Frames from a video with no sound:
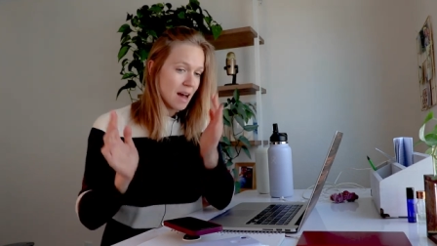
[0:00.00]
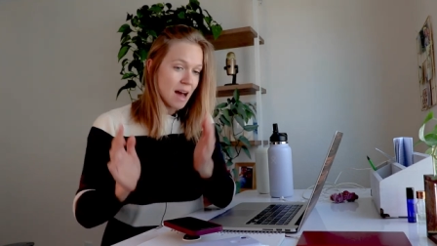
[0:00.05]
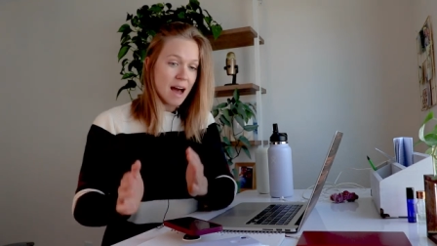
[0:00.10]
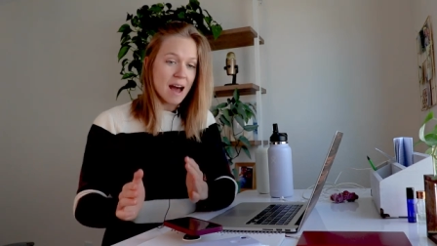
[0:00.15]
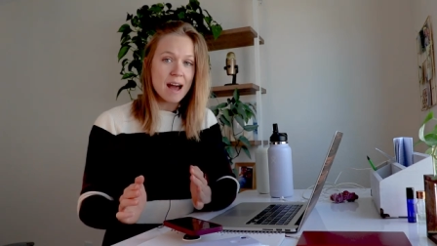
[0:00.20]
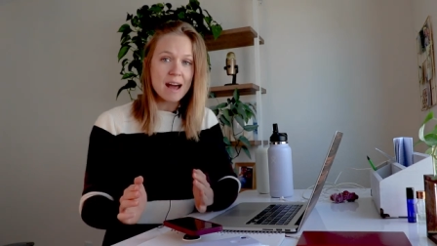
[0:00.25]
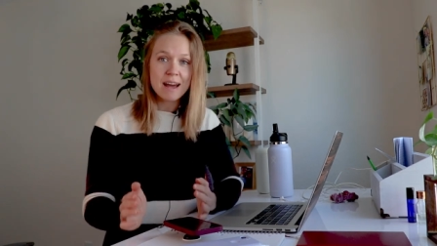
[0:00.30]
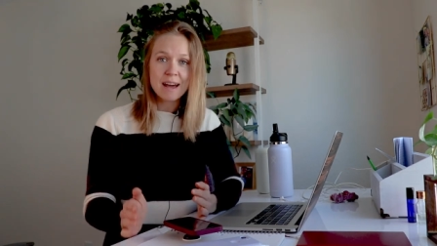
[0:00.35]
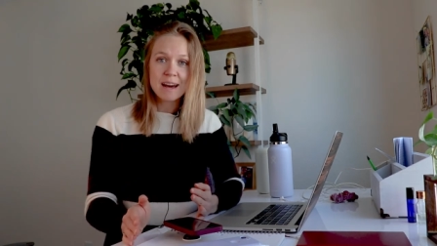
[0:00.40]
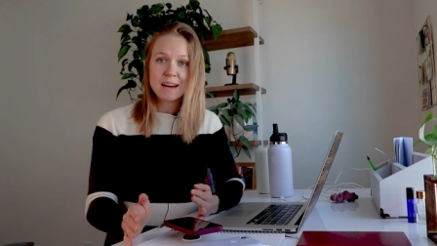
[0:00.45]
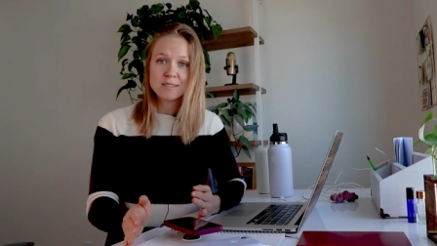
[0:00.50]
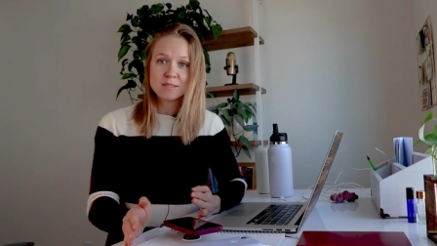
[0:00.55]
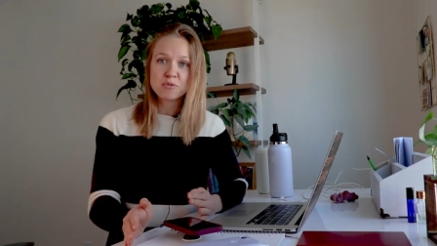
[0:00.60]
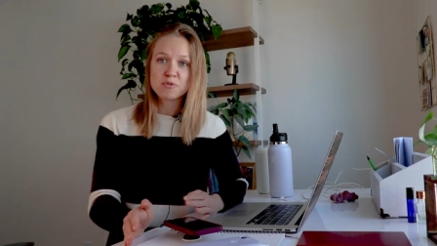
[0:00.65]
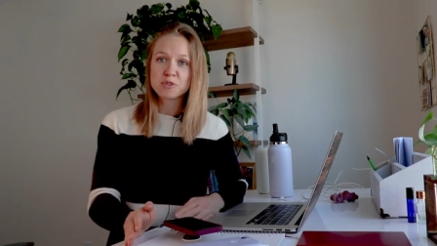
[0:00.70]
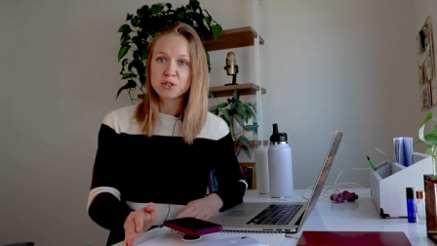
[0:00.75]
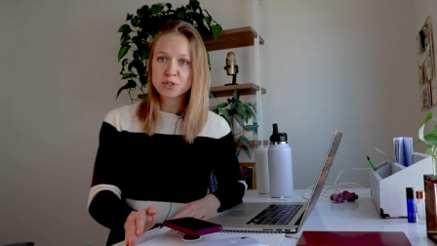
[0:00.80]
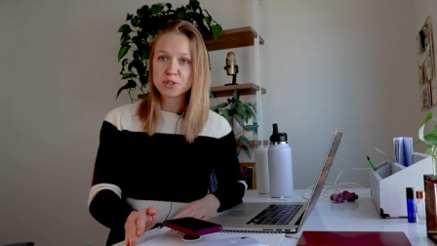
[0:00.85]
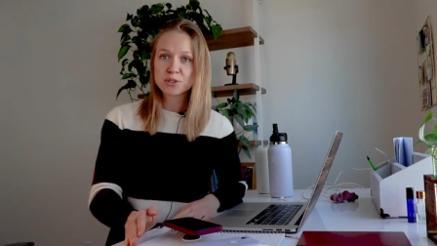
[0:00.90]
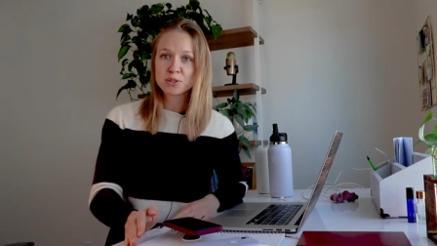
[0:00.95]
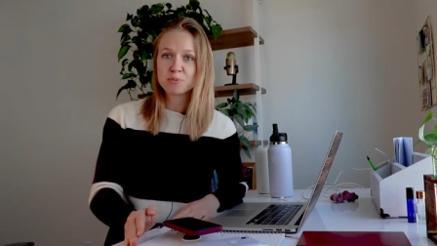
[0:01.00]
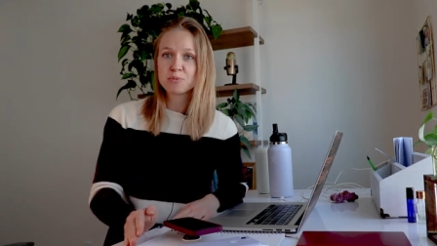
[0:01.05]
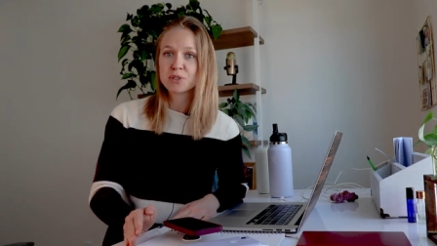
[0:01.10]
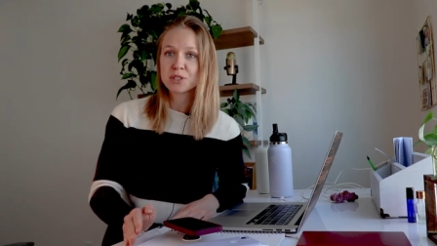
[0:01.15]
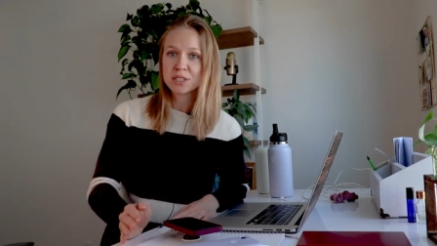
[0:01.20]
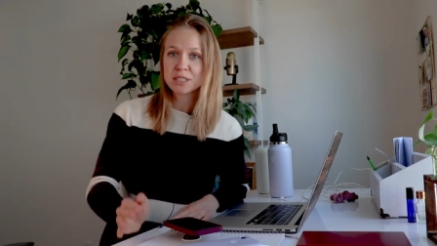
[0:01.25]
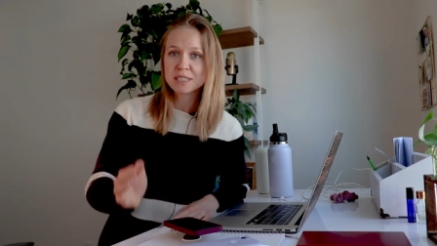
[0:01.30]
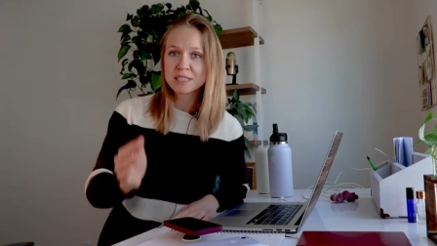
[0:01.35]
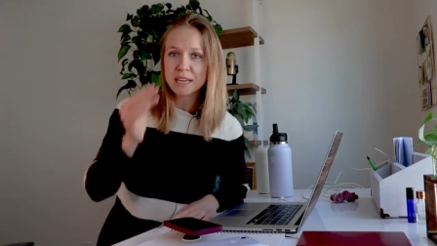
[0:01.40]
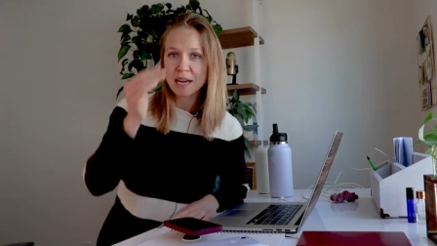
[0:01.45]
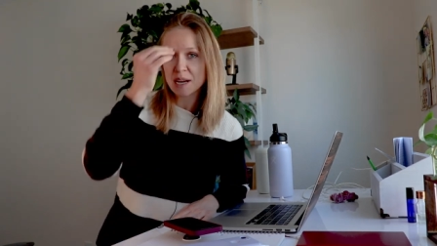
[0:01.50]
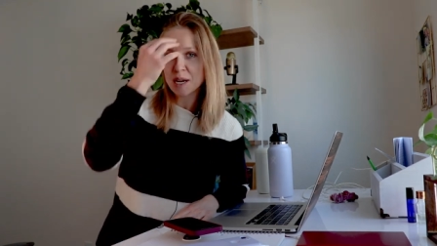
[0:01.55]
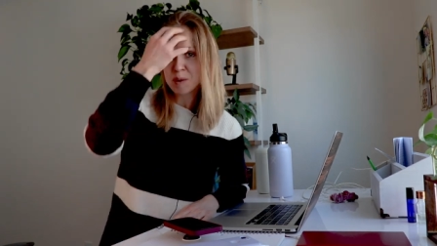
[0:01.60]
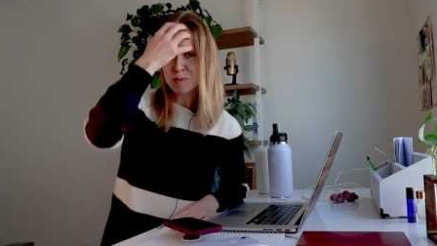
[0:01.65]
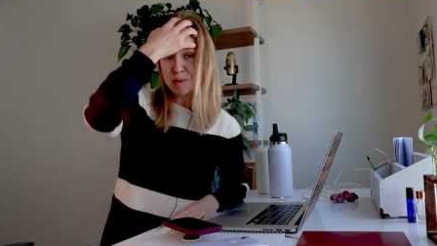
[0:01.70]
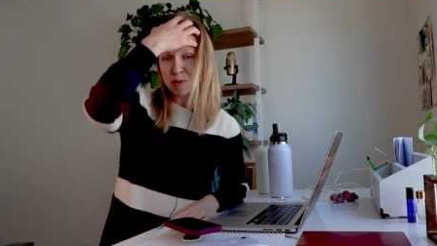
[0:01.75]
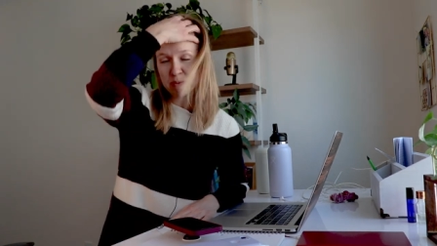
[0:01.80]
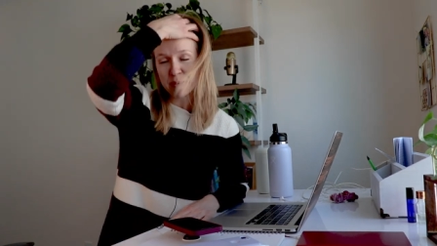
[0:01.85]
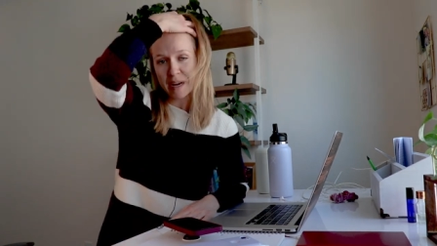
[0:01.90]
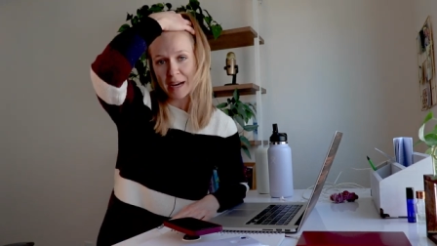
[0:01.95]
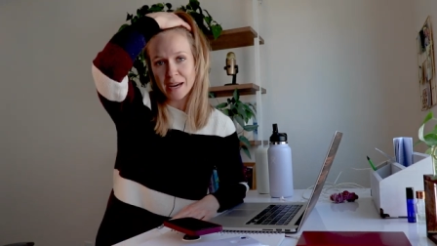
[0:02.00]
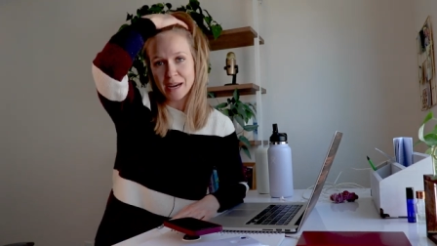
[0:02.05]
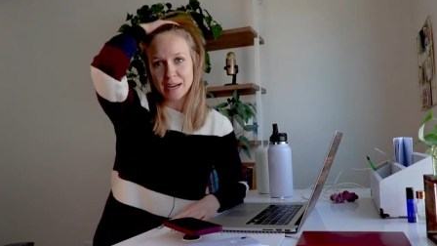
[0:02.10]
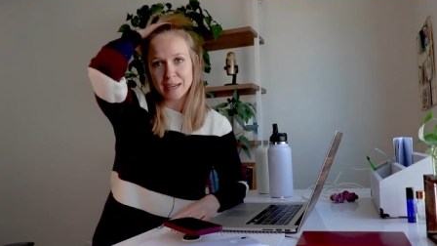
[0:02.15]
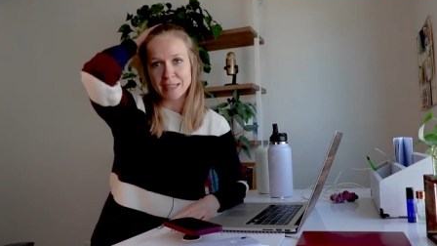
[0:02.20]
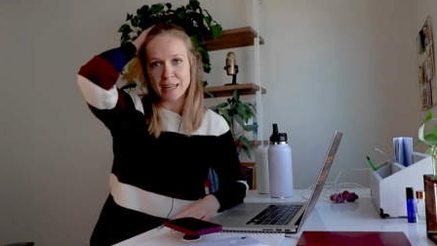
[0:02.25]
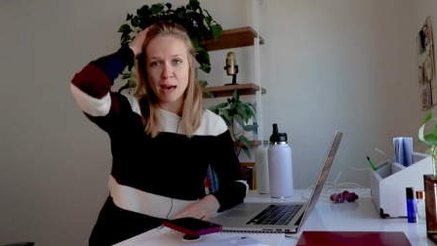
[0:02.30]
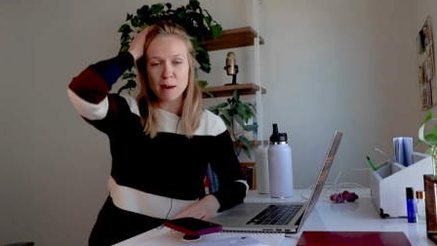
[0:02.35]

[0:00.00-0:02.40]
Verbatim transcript: I have a virtual machine set up on my